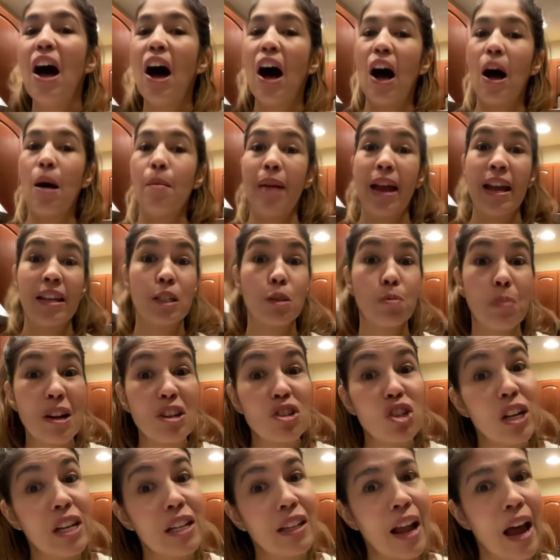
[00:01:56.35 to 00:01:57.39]
um,
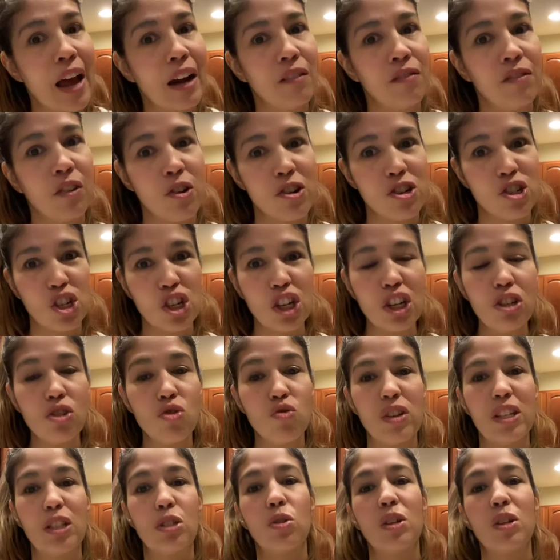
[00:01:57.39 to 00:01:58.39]
especially that of our children.